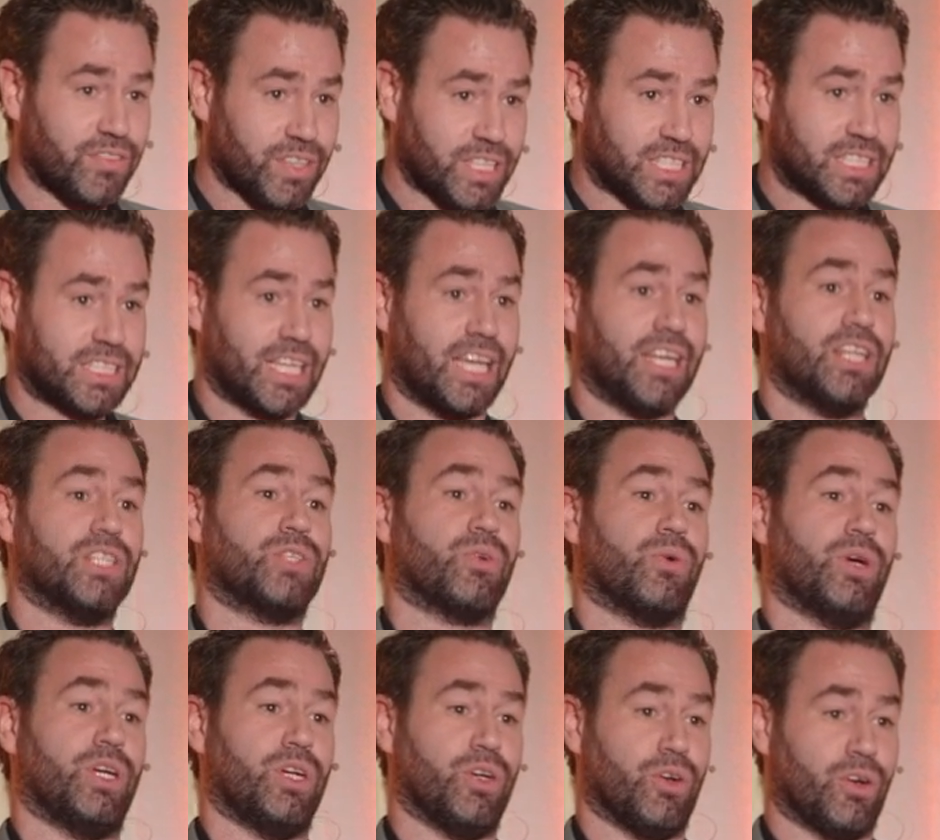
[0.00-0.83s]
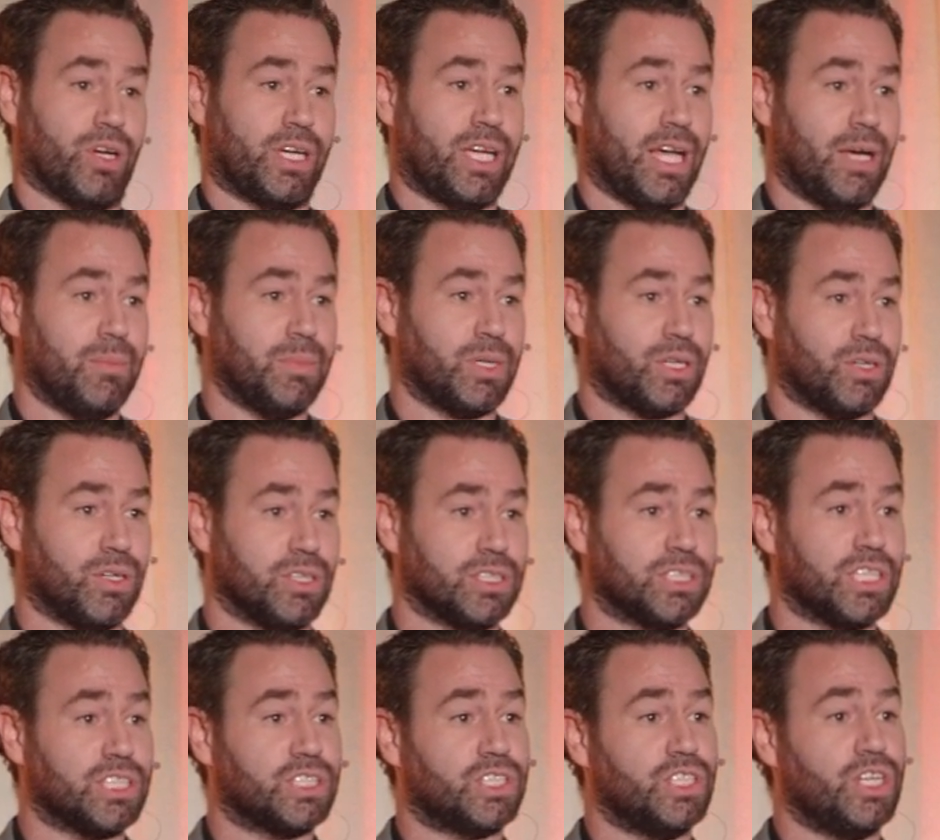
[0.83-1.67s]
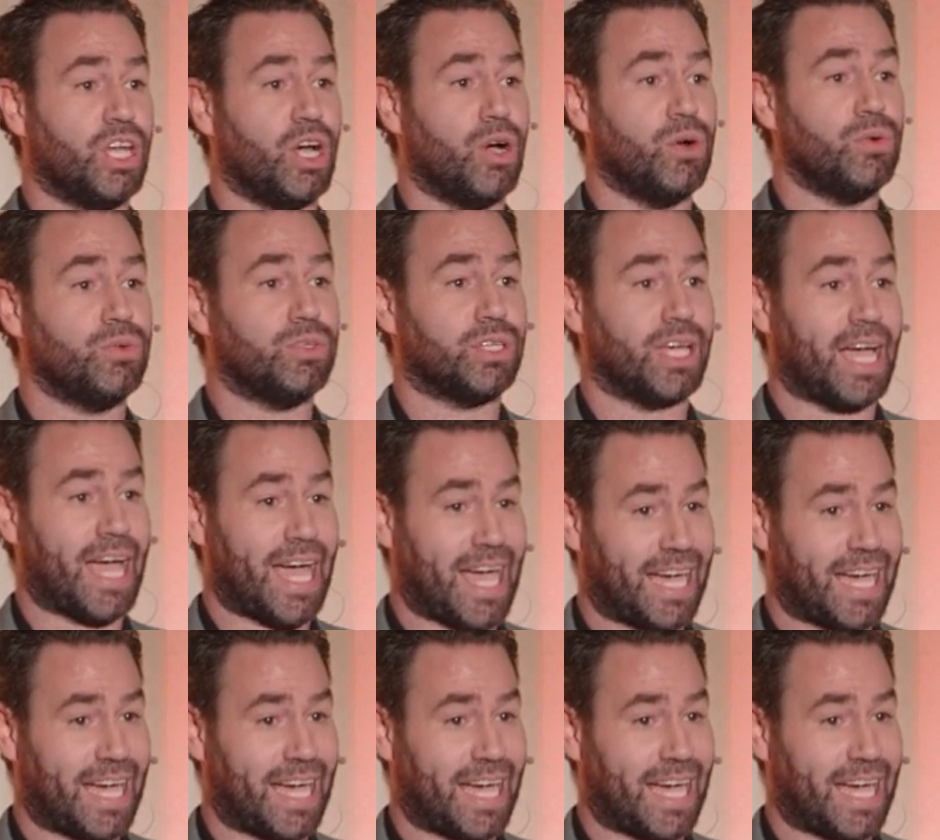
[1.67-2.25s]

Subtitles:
excitatory neurochemicals is known to